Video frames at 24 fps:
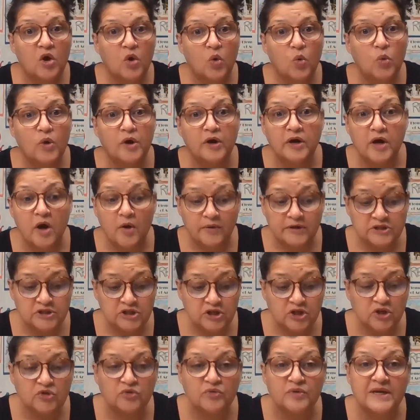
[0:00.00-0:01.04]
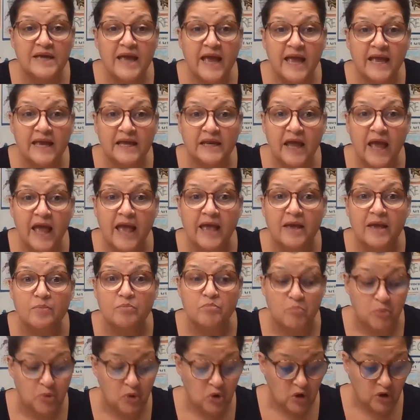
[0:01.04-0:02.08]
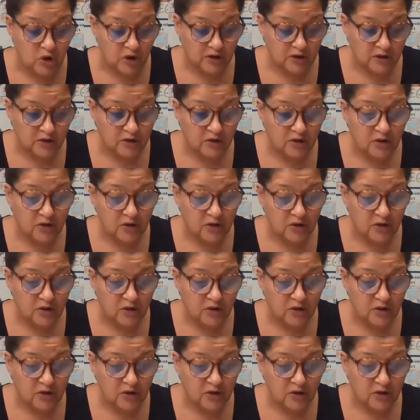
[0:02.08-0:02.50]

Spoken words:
We're going to create a book